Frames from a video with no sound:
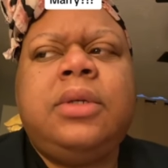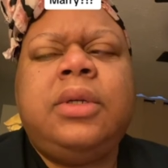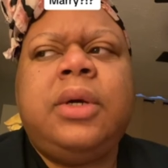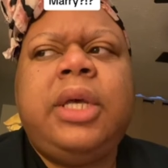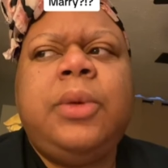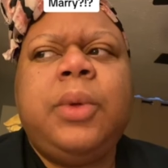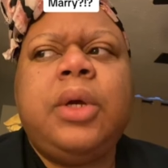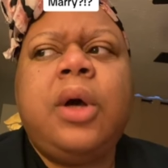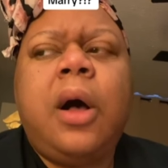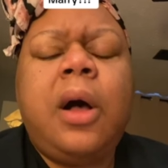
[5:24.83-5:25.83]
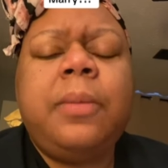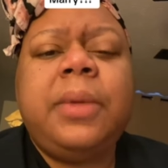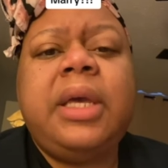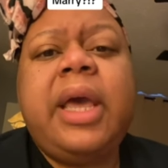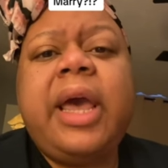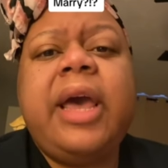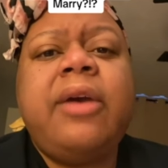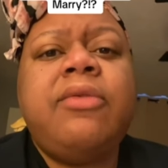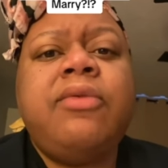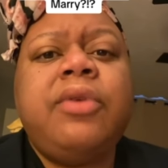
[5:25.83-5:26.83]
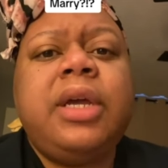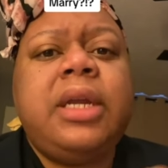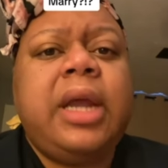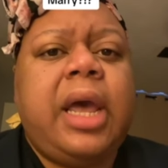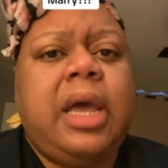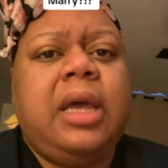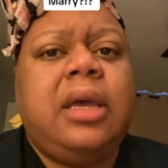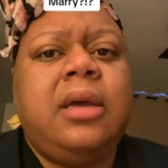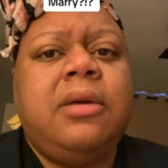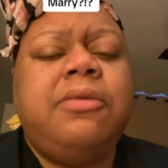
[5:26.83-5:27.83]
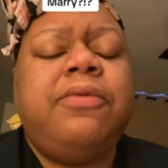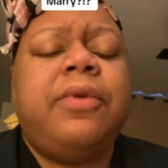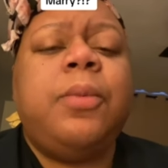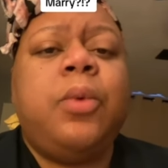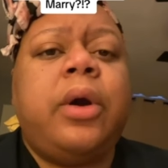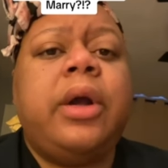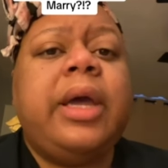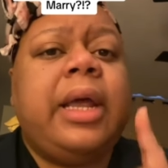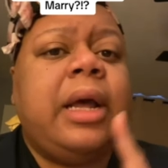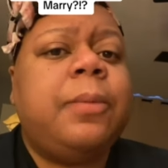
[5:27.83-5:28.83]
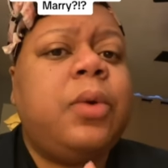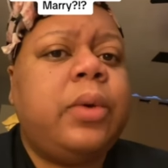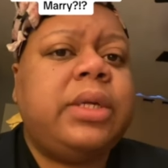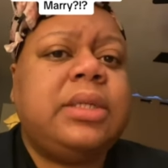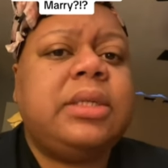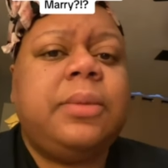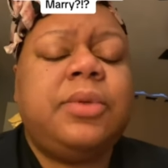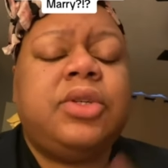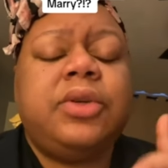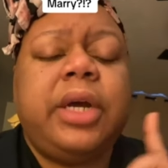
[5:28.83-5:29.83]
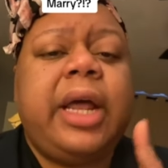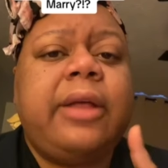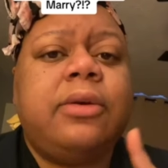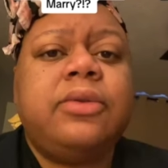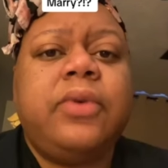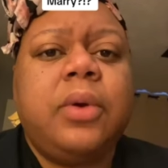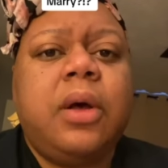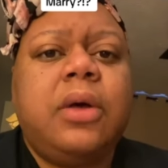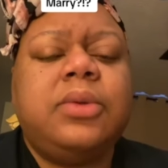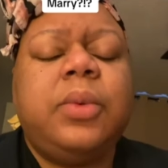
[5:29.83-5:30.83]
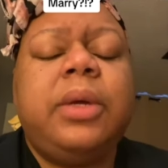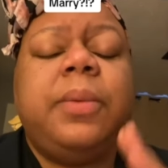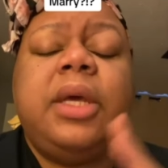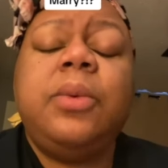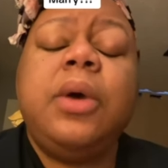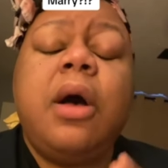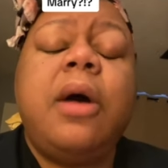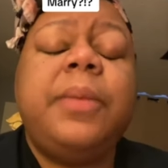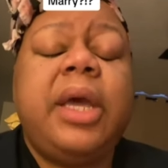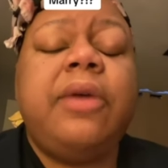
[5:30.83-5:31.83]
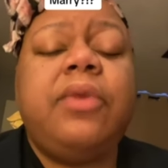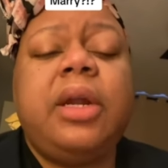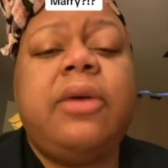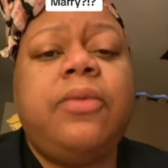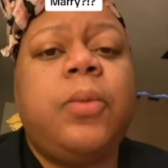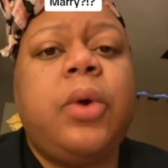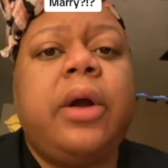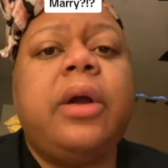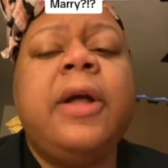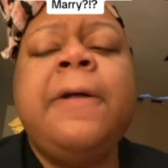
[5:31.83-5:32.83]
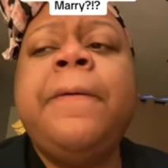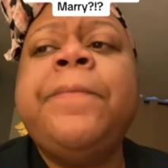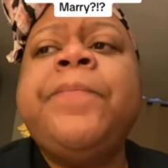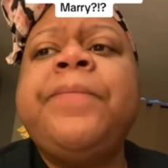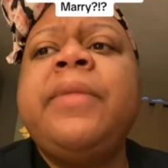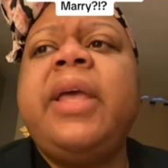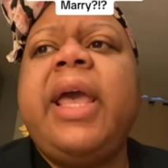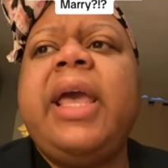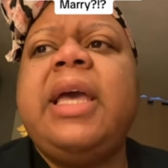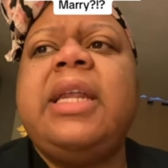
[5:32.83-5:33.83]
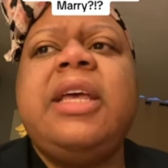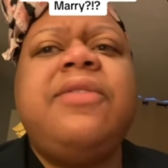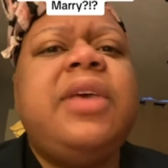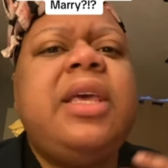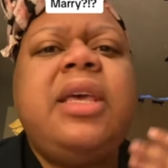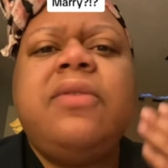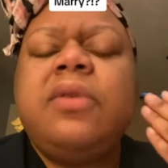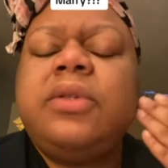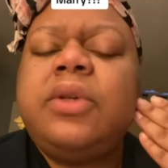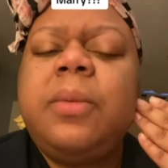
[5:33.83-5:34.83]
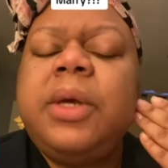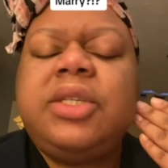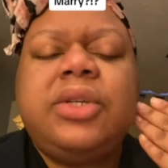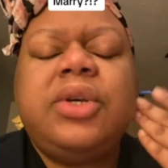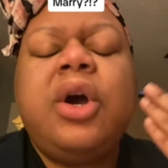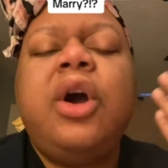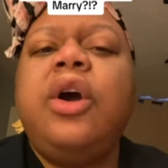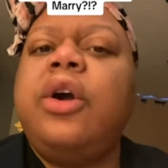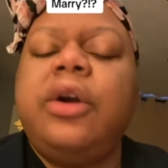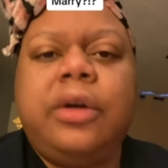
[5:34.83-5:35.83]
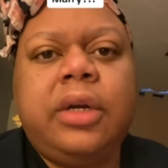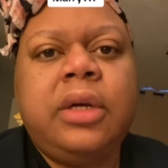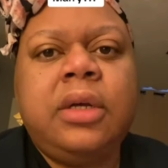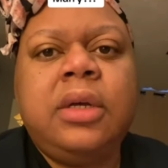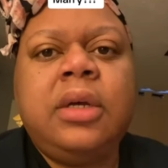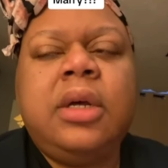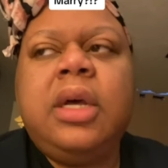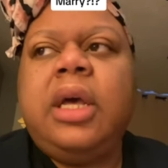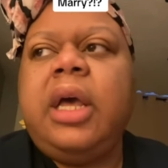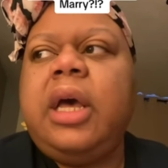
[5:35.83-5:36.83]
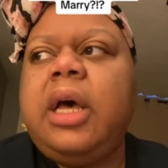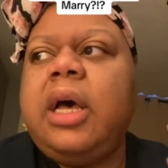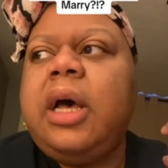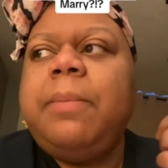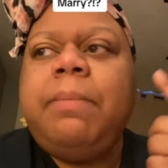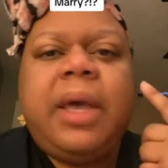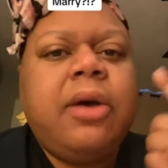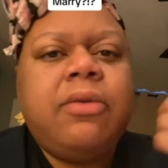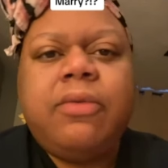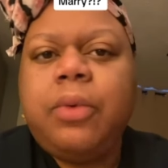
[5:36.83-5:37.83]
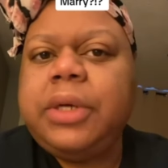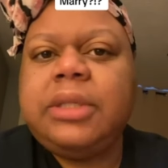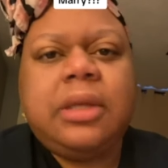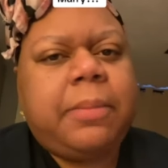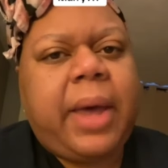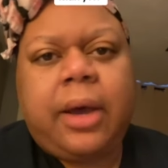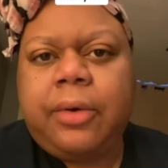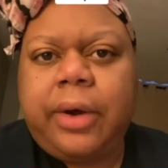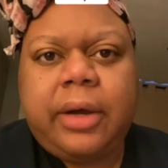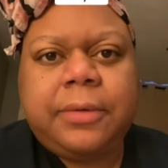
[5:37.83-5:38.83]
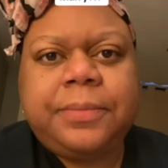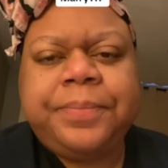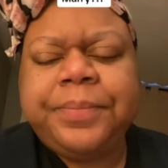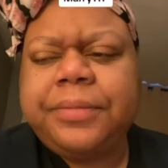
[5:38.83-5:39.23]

you know he would call me every day from work and i'm going to demonstrate how those phone calls went but he would call me every day from work and if he even so much as heard a male voice in the background